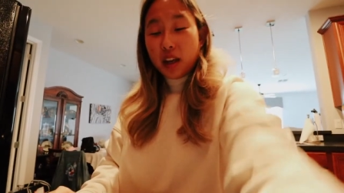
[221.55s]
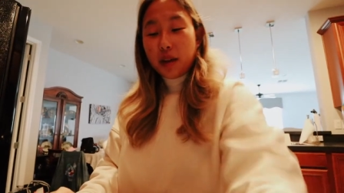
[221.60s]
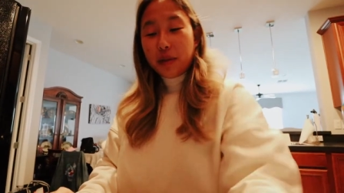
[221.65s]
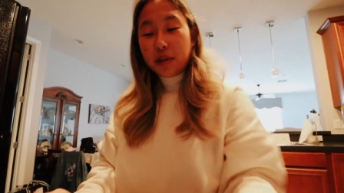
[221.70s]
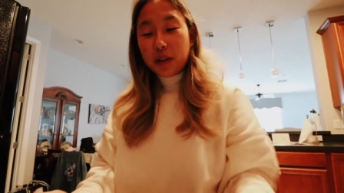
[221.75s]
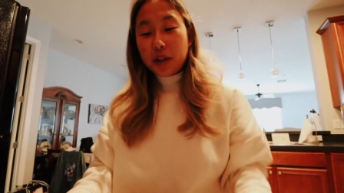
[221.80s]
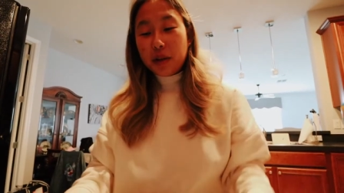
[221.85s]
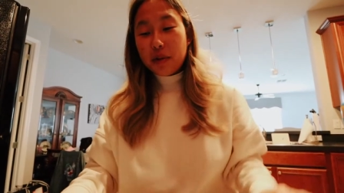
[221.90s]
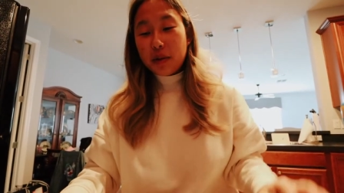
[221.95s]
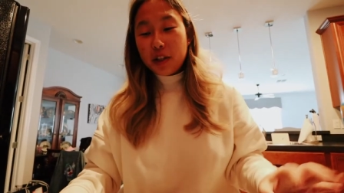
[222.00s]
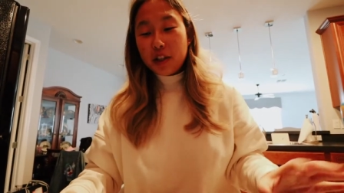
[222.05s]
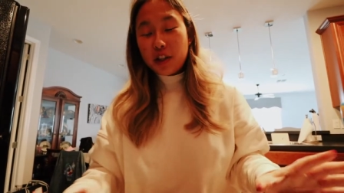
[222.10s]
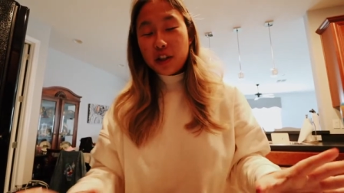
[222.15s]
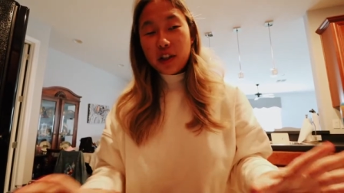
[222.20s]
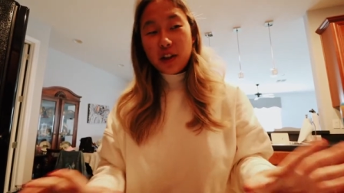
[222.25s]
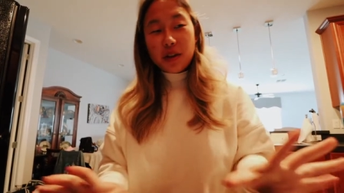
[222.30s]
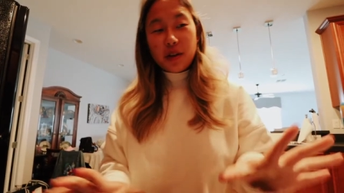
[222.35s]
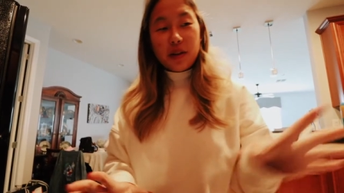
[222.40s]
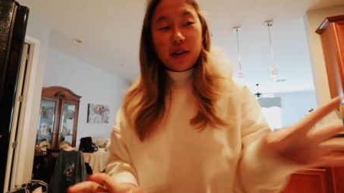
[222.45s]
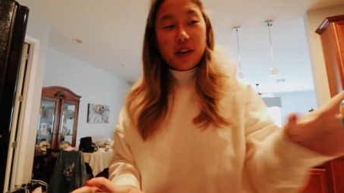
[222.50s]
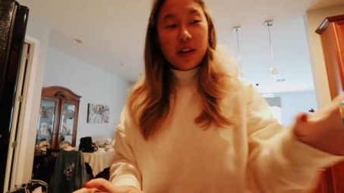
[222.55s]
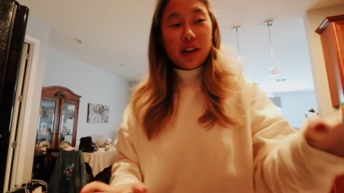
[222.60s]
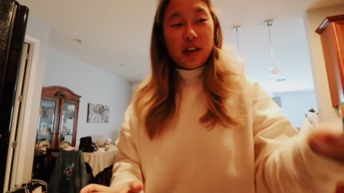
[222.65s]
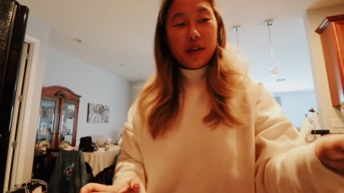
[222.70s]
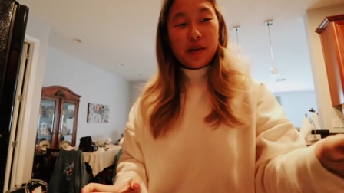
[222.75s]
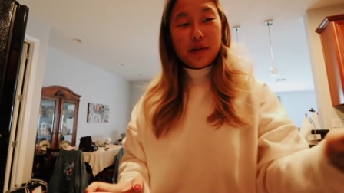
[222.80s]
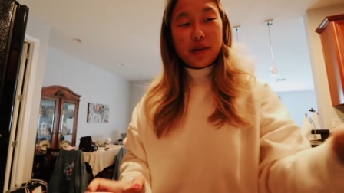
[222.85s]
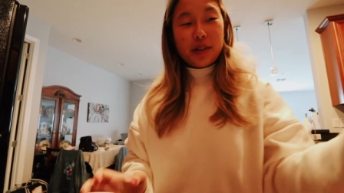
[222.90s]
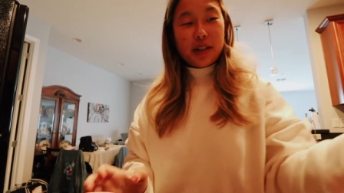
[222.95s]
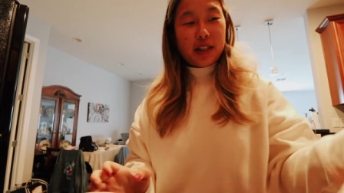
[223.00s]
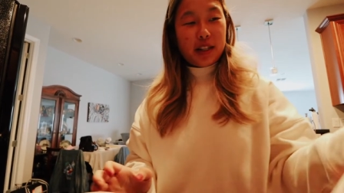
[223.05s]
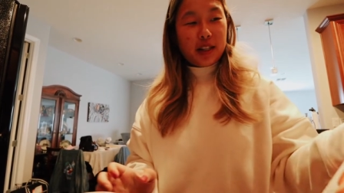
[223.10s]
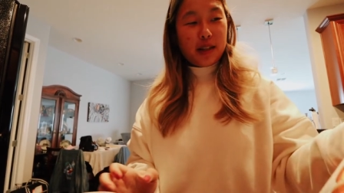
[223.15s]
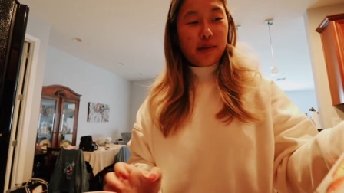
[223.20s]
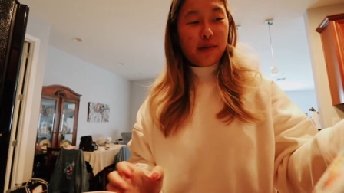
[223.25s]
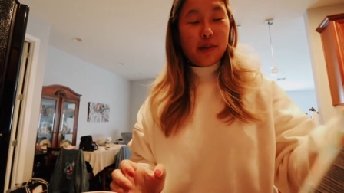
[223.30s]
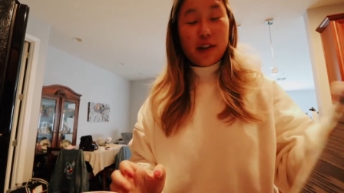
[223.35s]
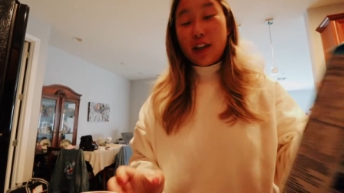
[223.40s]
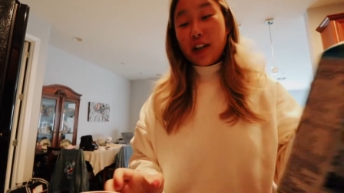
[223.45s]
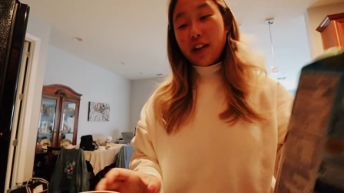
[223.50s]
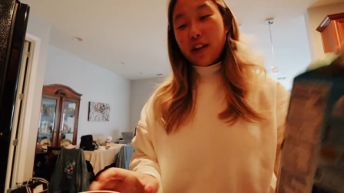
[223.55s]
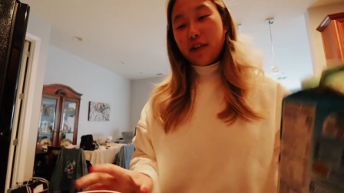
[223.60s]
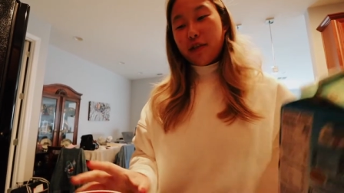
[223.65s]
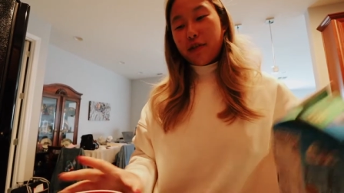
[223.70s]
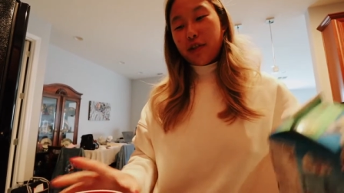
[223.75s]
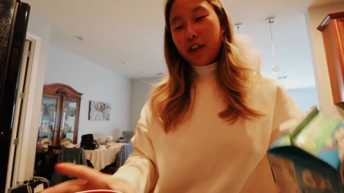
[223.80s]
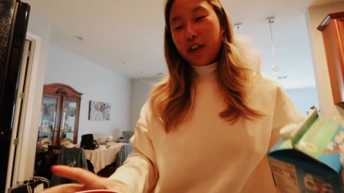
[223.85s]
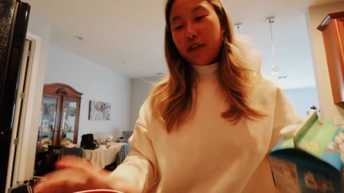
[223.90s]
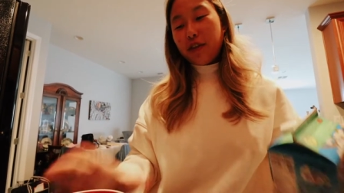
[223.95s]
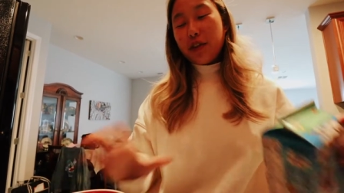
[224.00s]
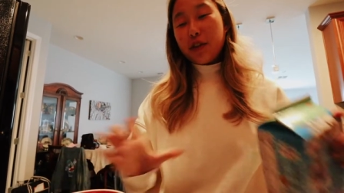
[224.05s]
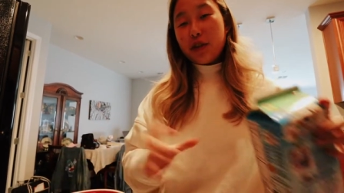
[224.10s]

I really wish though that there was like some vanilla flavor.